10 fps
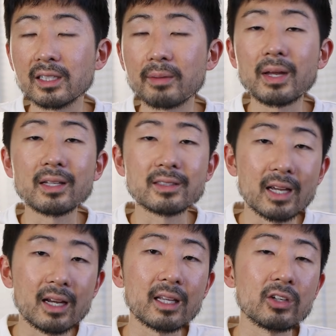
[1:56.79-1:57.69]
And I'm not
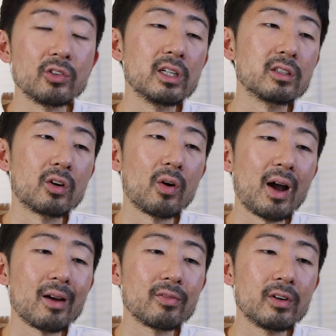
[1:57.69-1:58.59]
saying that you need to go
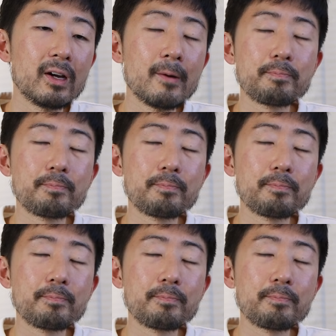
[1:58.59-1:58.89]
have